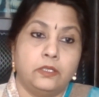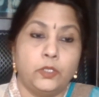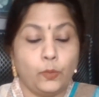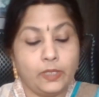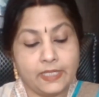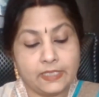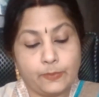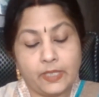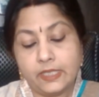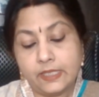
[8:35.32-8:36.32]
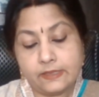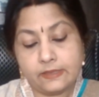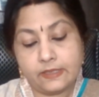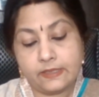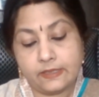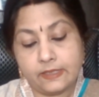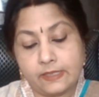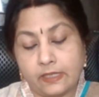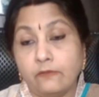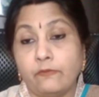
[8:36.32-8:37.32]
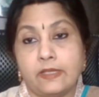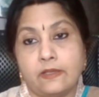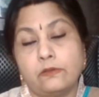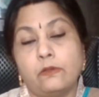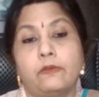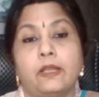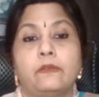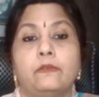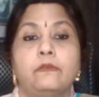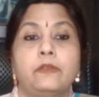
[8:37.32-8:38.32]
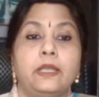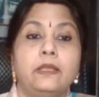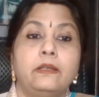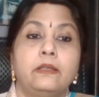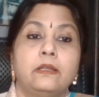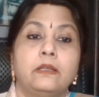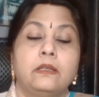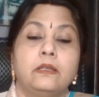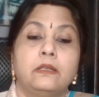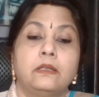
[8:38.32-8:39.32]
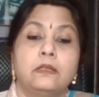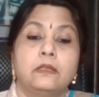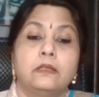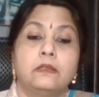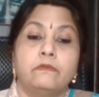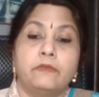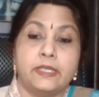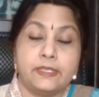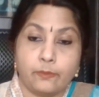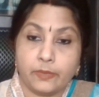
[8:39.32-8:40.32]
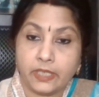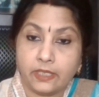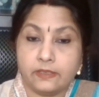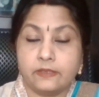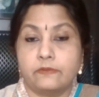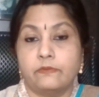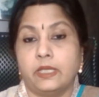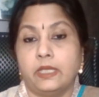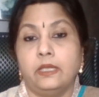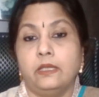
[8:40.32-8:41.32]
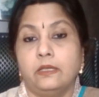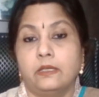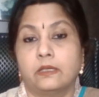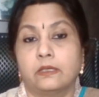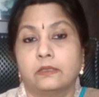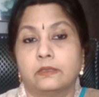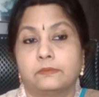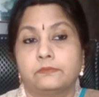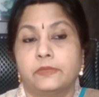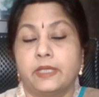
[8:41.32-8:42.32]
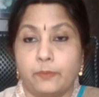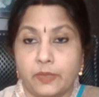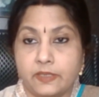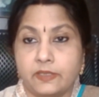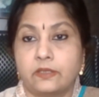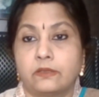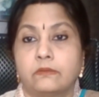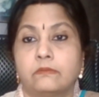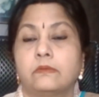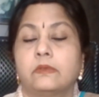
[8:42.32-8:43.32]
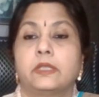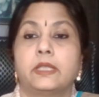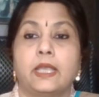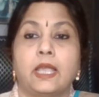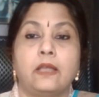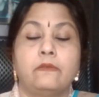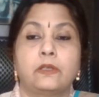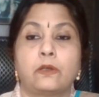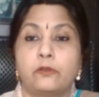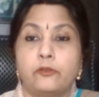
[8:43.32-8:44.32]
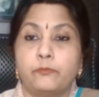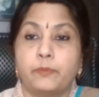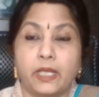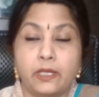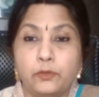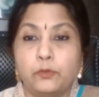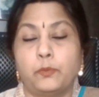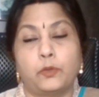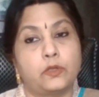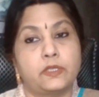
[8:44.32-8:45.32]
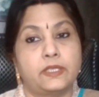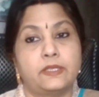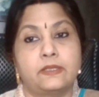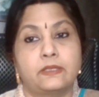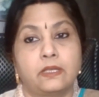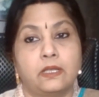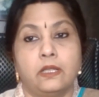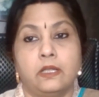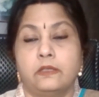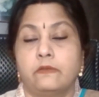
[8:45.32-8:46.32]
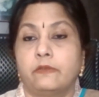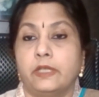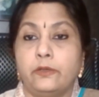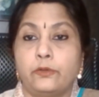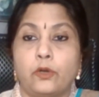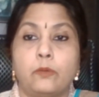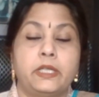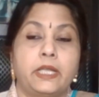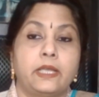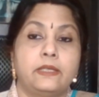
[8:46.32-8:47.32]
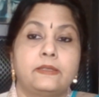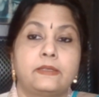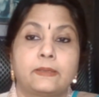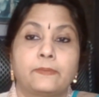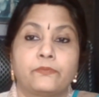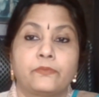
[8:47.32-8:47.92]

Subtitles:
You will experience this in certain phases of life where when somebody is very depressed, they have a lot of pain to process, they're very traumatized,